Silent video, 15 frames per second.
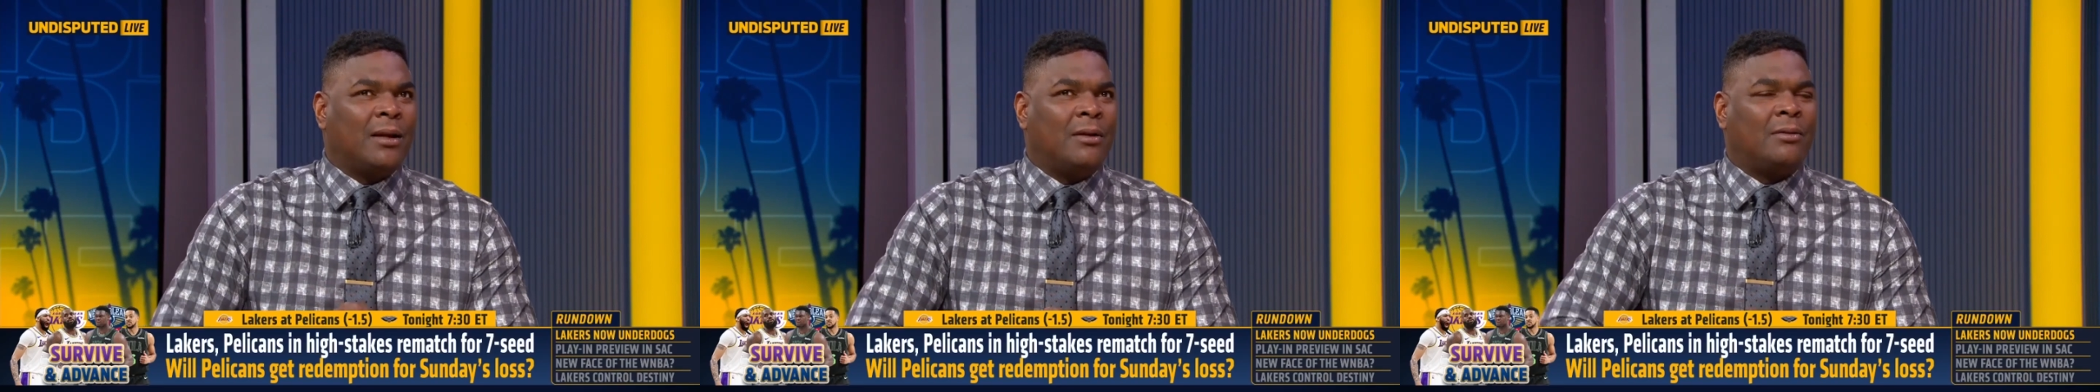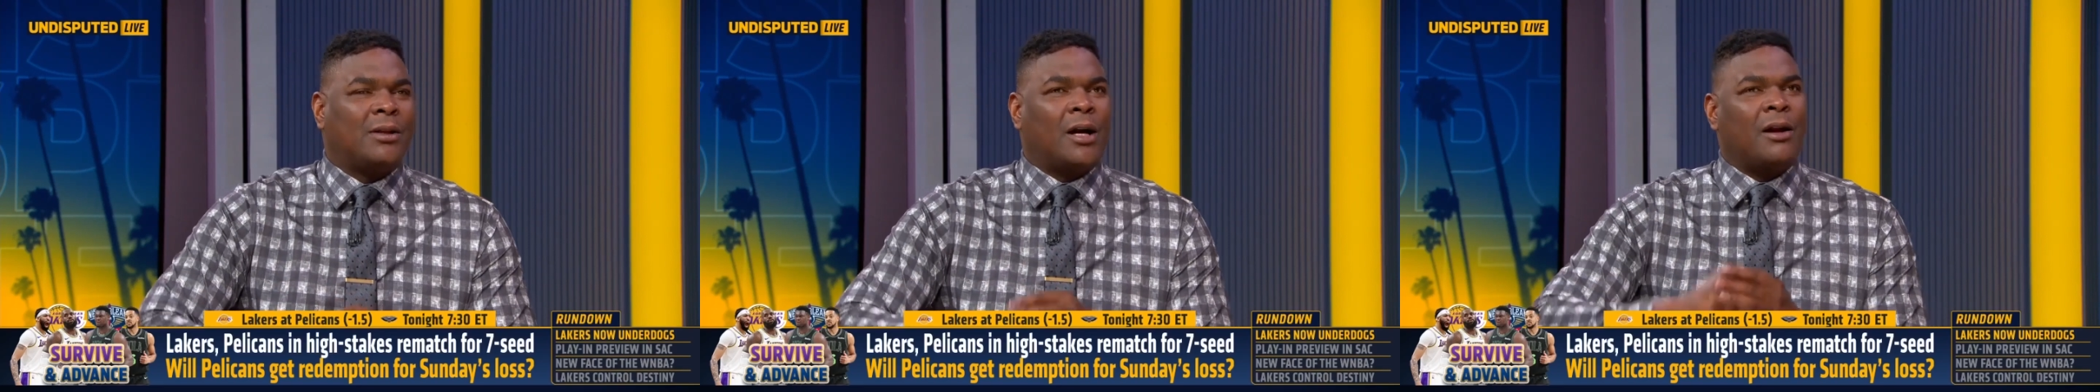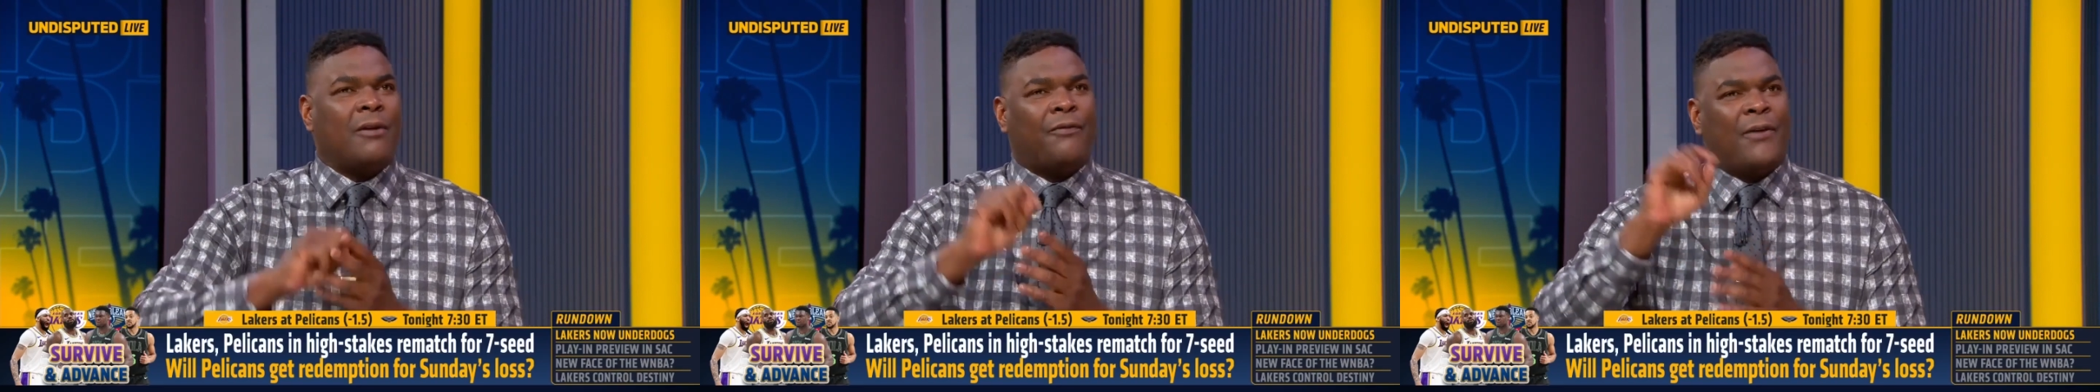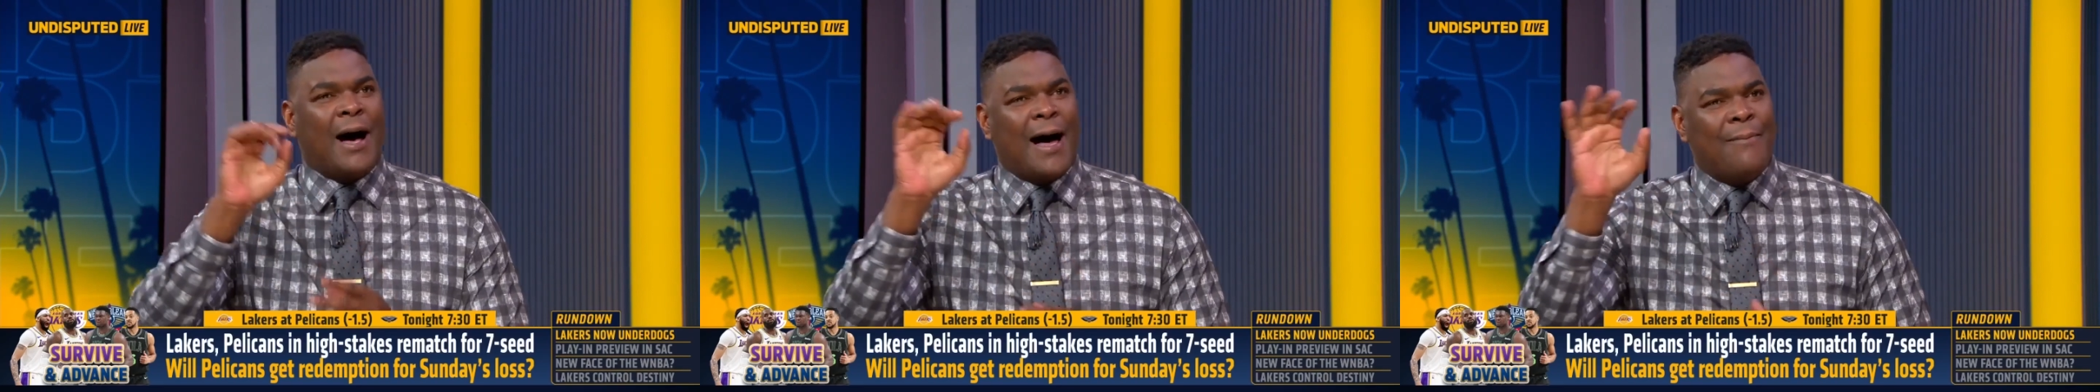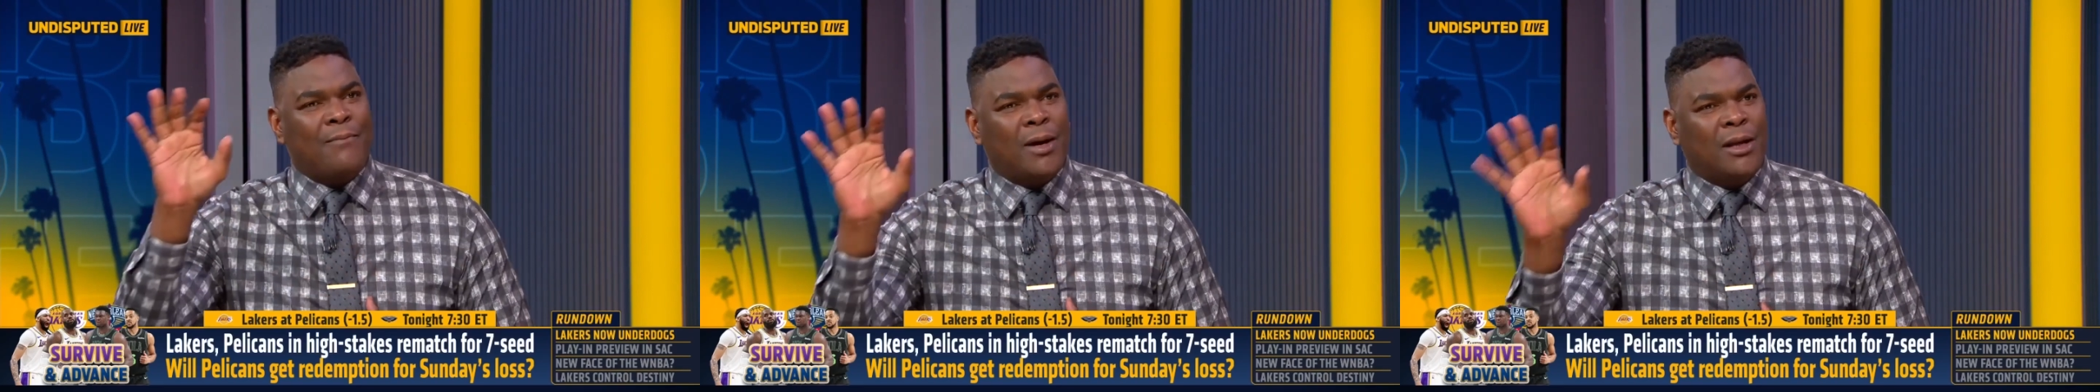the
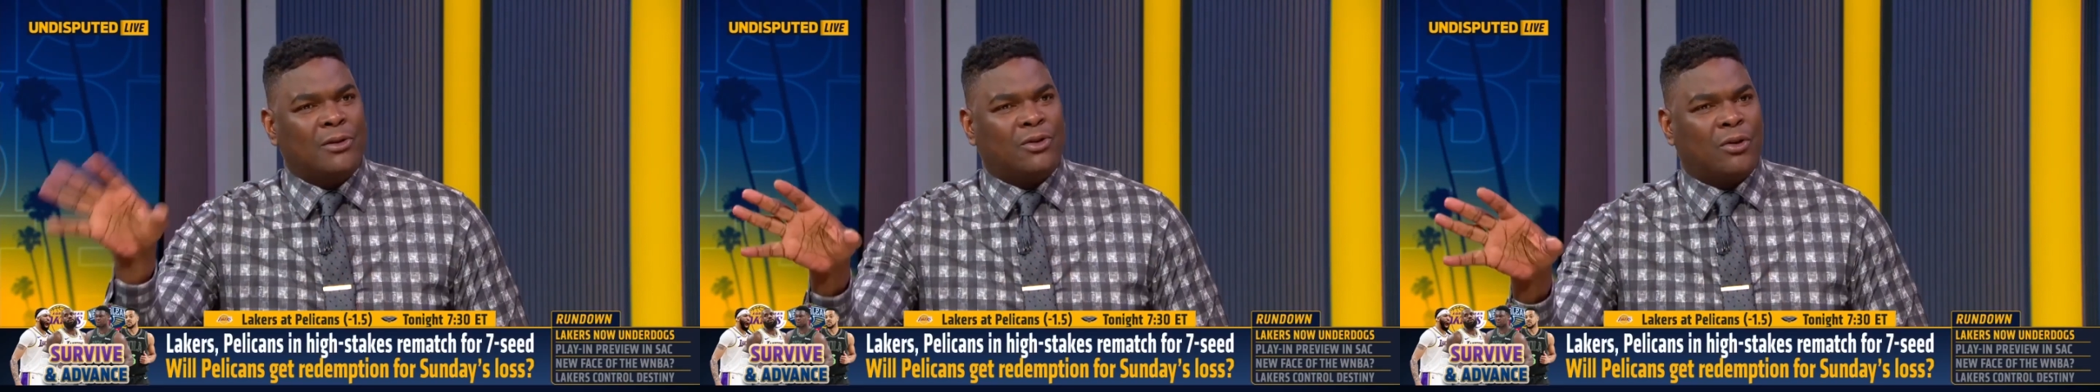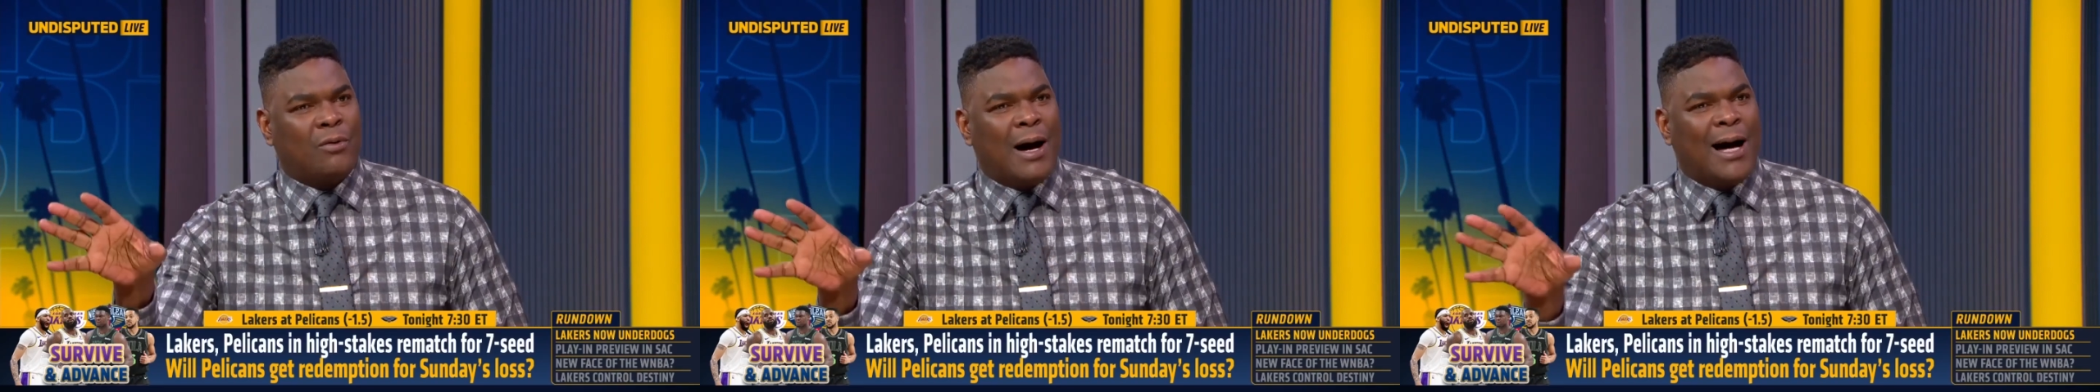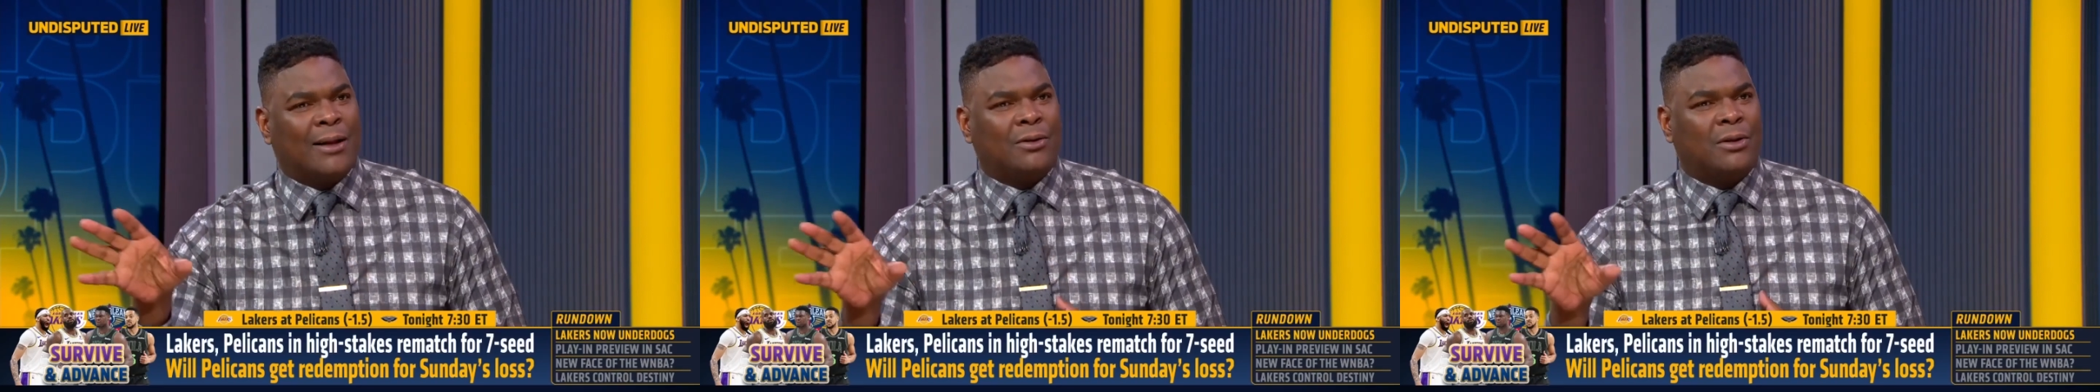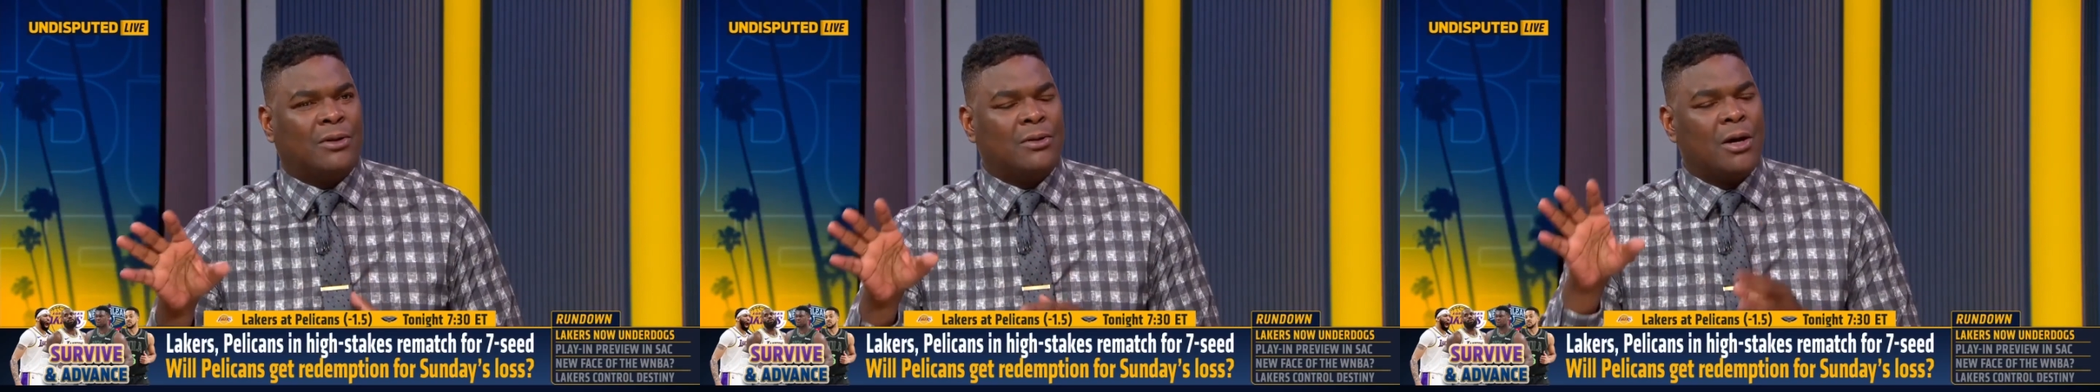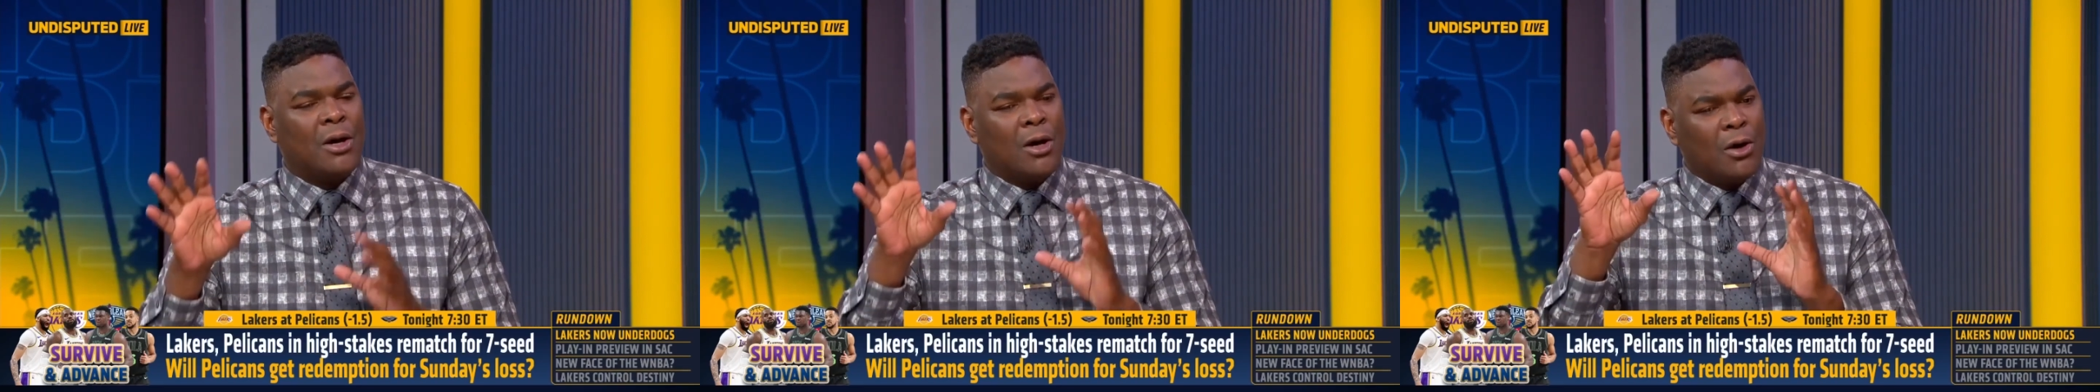35 minutes throughout the